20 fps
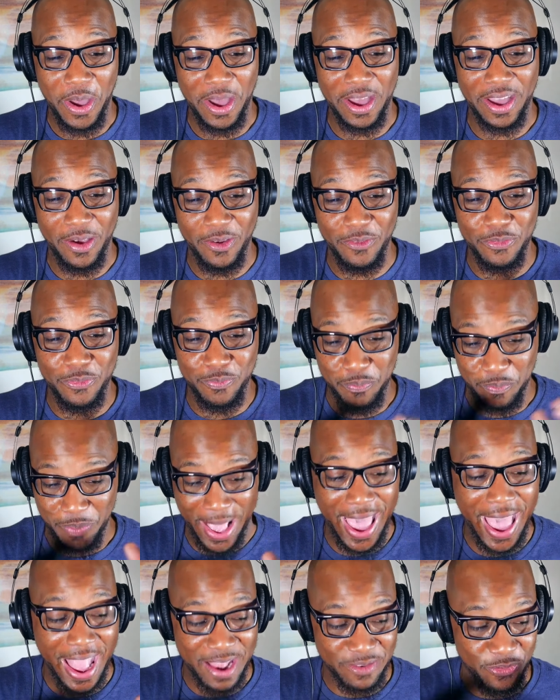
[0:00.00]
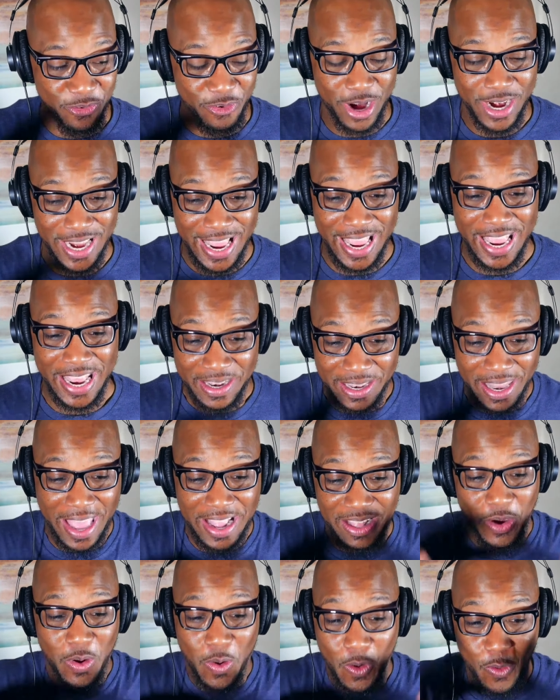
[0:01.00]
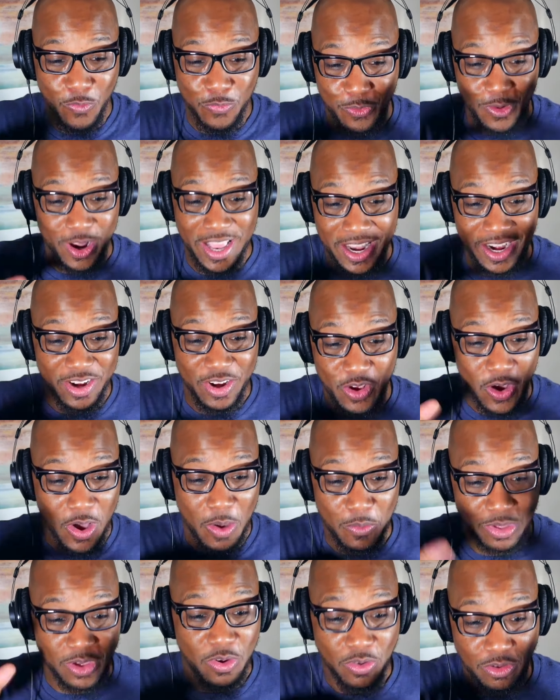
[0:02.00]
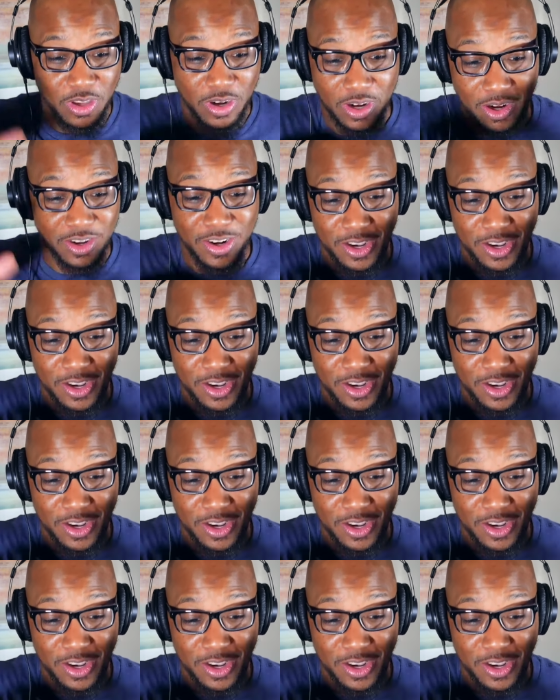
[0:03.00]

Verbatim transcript: a bad front end. Like the whole front end of the car was going.